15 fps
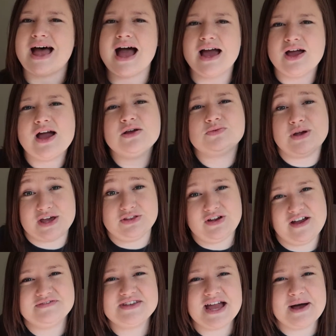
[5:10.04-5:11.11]
I'd rather
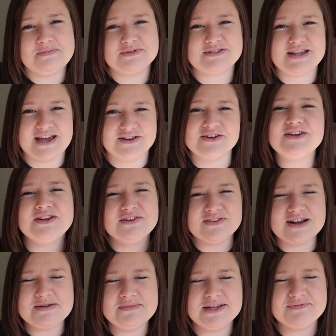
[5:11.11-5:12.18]
have the apple cider, you know
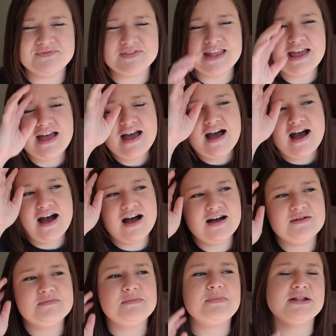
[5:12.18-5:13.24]
what I mean?
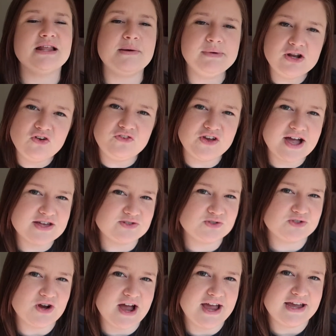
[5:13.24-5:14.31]
But let me know if you guys are
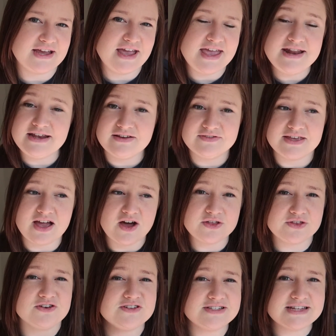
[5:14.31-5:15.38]
trying any of the
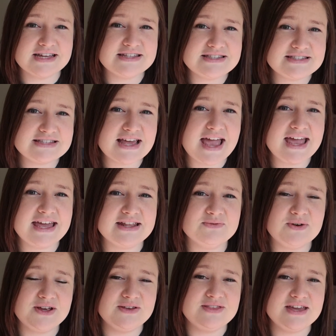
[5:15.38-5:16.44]
other scents and
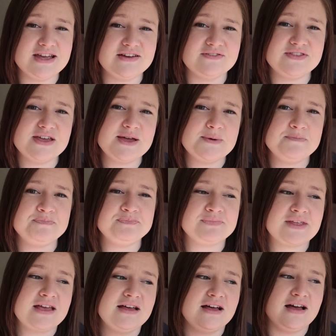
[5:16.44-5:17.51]
what you think of them.
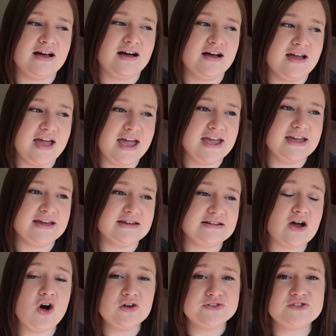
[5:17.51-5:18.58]

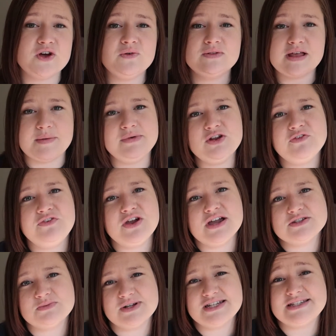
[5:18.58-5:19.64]
And also let me know if you
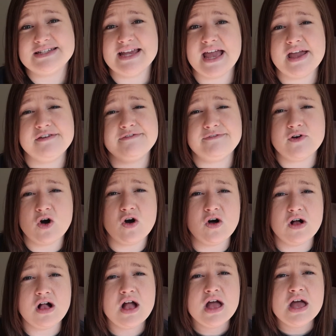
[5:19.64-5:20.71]
guys want to see a
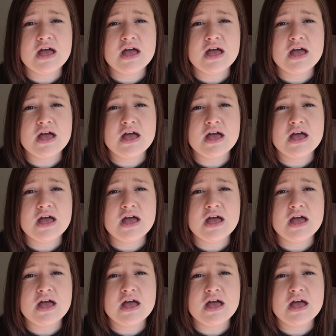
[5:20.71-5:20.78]
fall